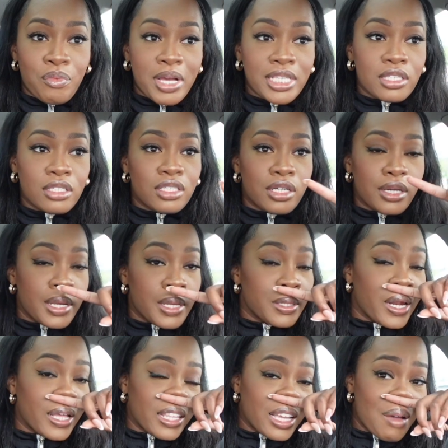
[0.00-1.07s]
my sister, and then
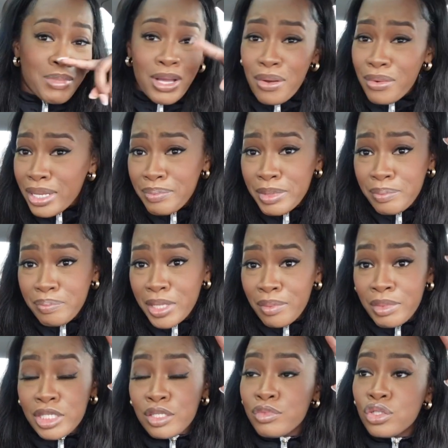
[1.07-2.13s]
I think I'm gonna go get
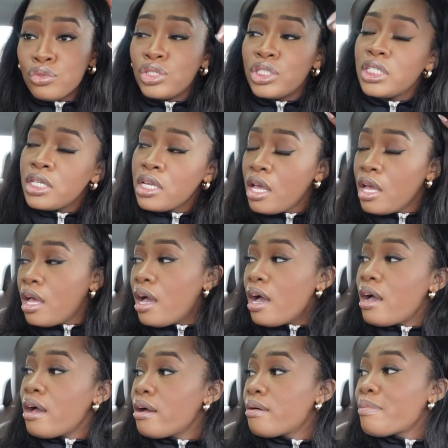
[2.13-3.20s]
me some sushi.
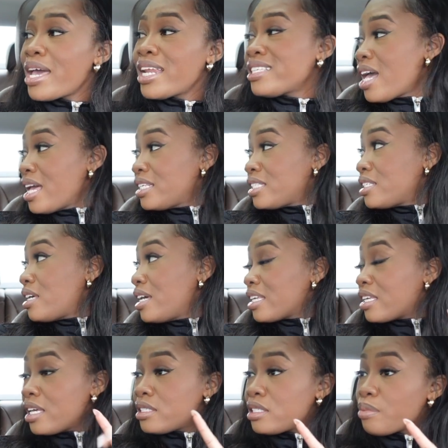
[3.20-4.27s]
I decided to,
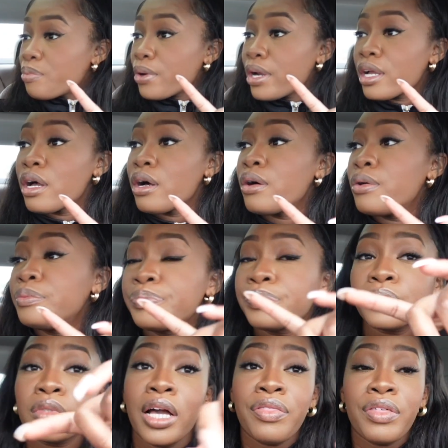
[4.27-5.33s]
against the bread code,
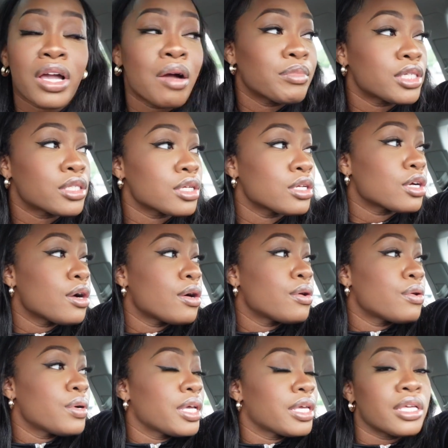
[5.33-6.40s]
I think I'm just gonna
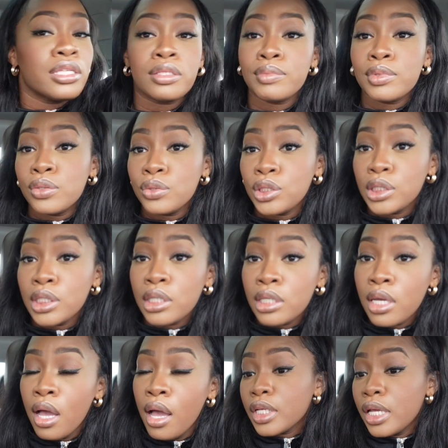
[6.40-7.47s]
go and get some sushi
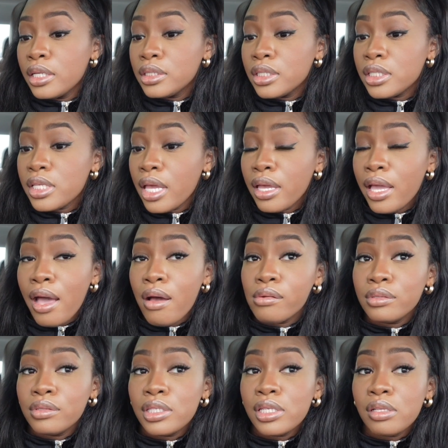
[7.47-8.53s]
and just hang out
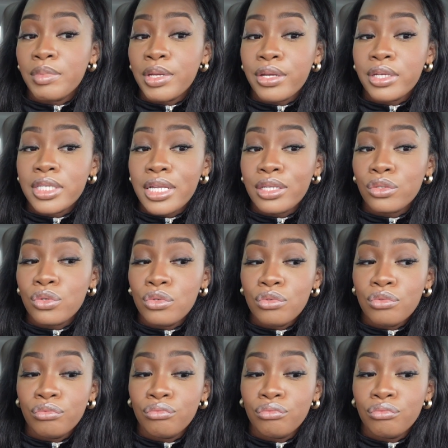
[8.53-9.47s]
until America's out of school.